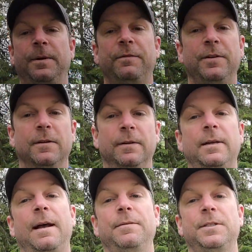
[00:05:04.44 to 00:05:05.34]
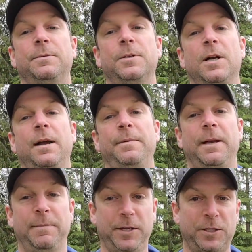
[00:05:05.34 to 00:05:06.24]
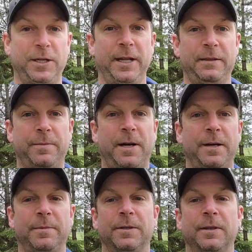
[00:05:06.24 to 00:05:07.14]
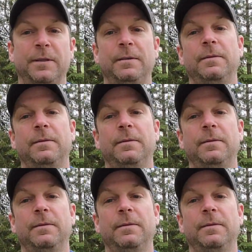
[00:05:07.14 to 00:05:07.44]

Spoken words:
if you haven't subscribed yet, make sure you hit the bottom in the